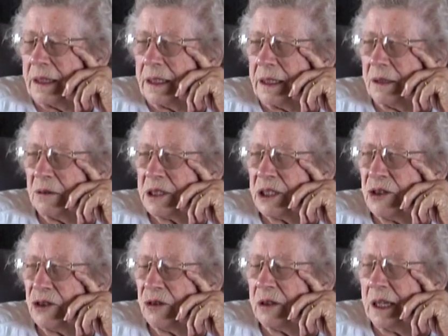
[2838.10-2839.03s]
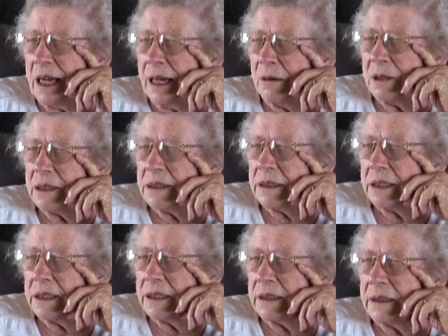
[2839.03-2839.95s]
It was in July,
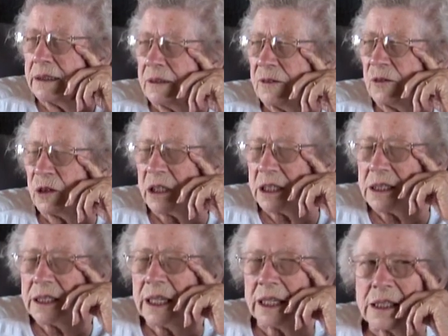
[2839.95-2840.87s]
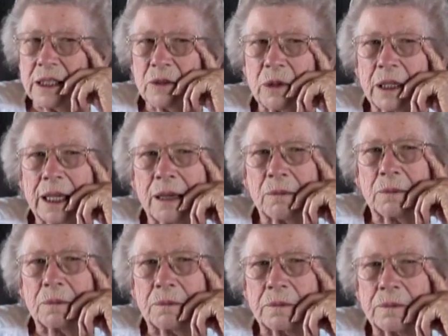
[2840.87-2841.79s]
wasn't it, of 46 that we
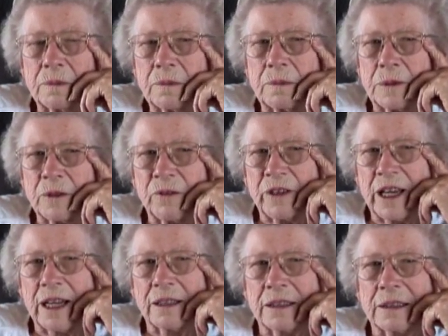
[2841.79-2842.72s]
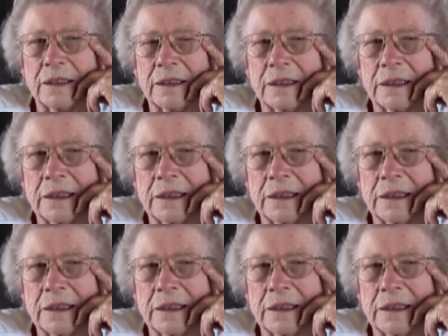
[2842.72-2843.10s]
came to Fallon.